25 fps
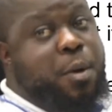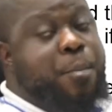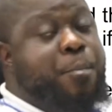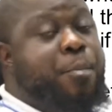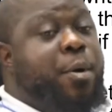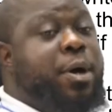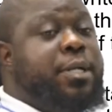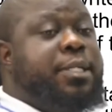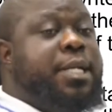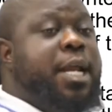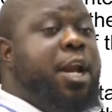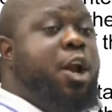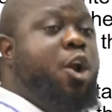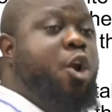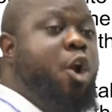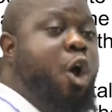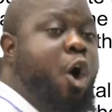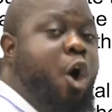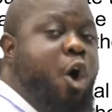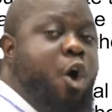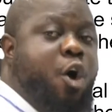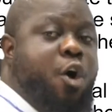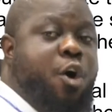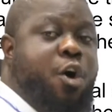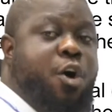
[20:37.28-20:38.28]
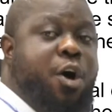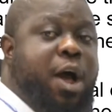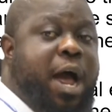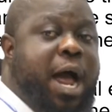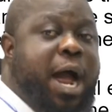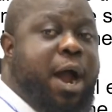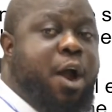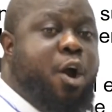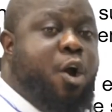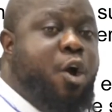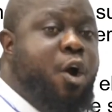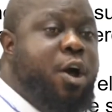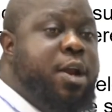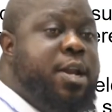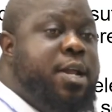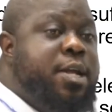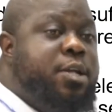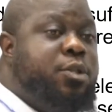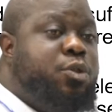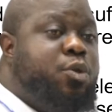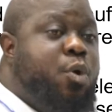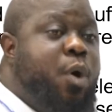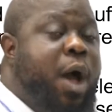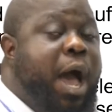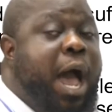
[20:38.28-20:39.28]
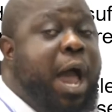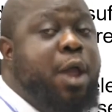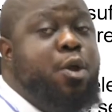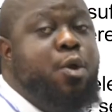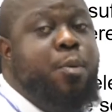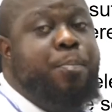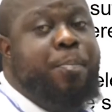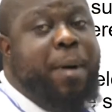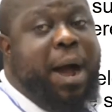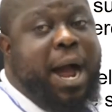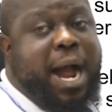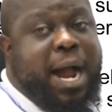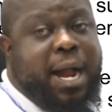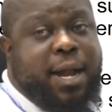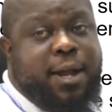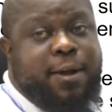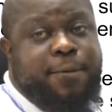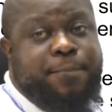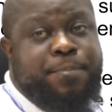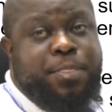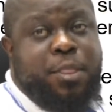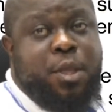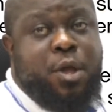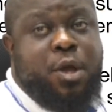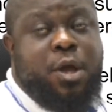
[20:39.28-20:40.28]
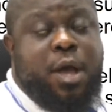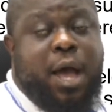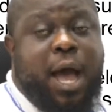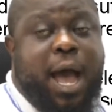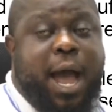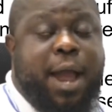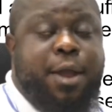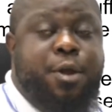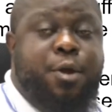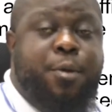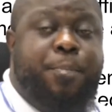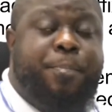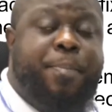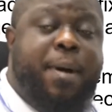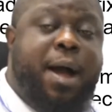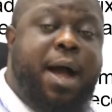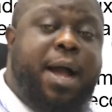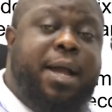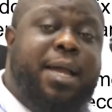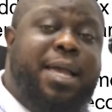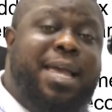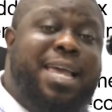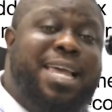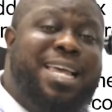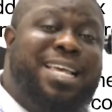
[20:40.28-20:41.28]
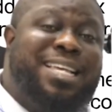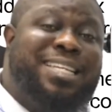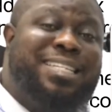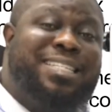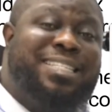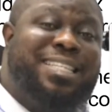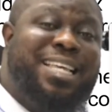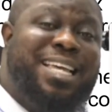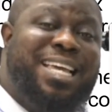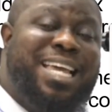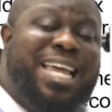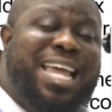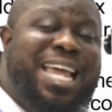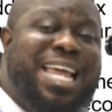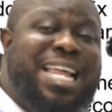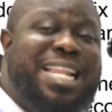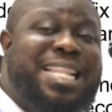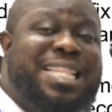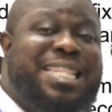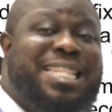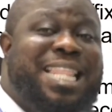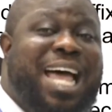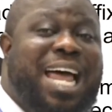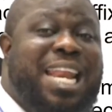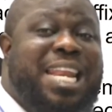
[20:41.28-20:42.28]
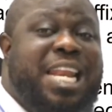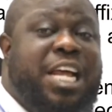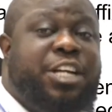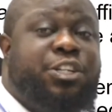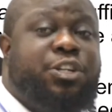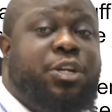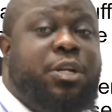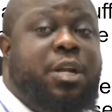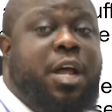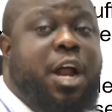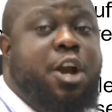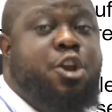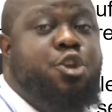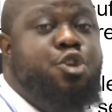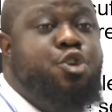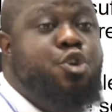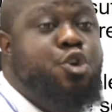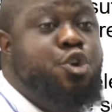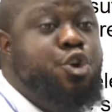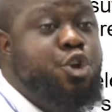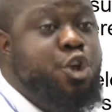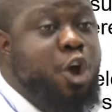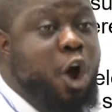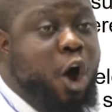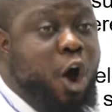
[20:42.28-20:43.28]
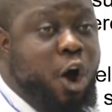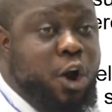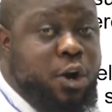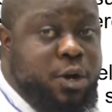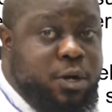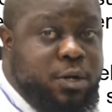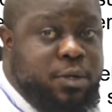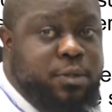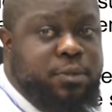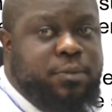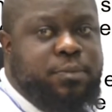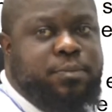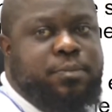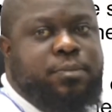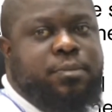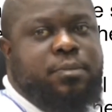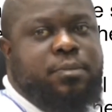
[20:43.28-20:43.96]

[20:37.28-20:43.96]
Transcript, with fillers: But the law, according to IUPAC, IUPAC is the International Union